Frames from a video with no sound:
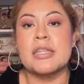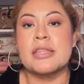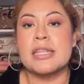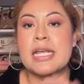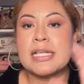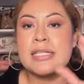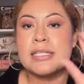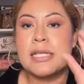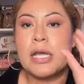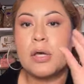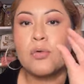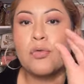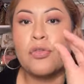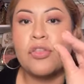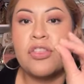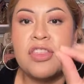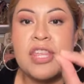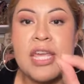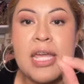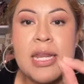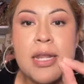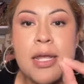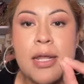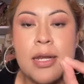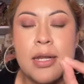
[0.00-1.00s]
That's how
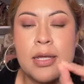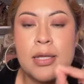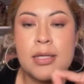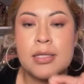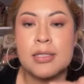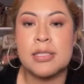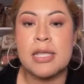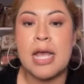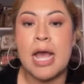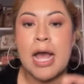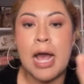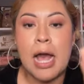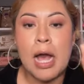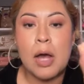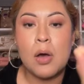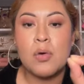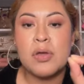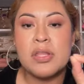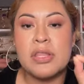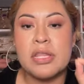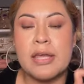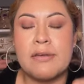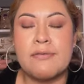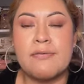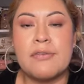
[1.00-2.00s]
thin it is. How
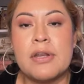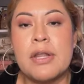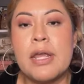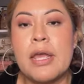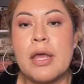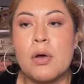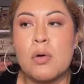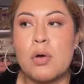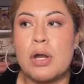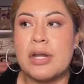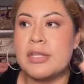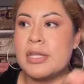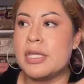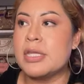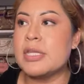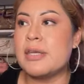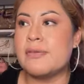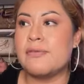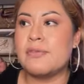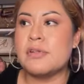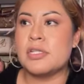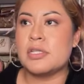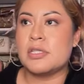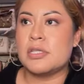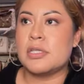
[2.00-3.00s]
in the effing hell are they
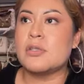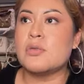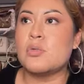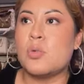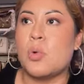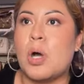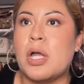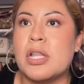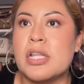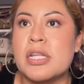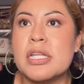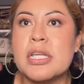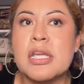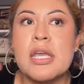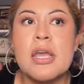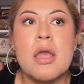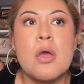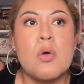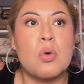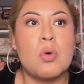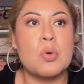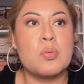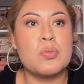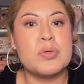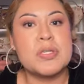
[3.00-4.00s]
giving us this quality
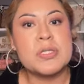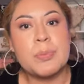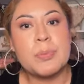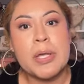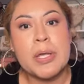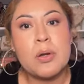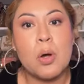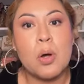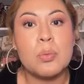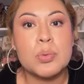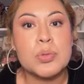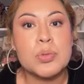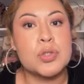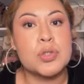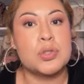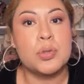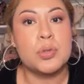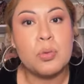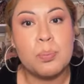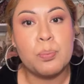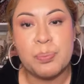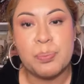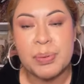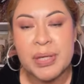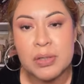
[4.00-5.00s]
when we spend almost
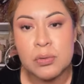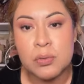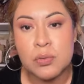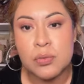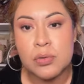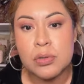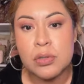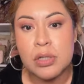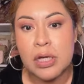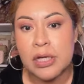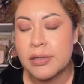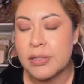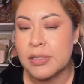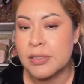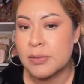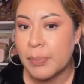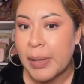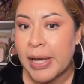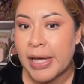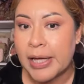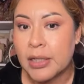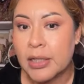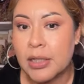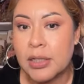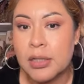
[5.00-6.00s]
two bills on this
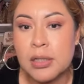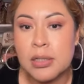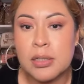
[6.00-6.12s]
bag?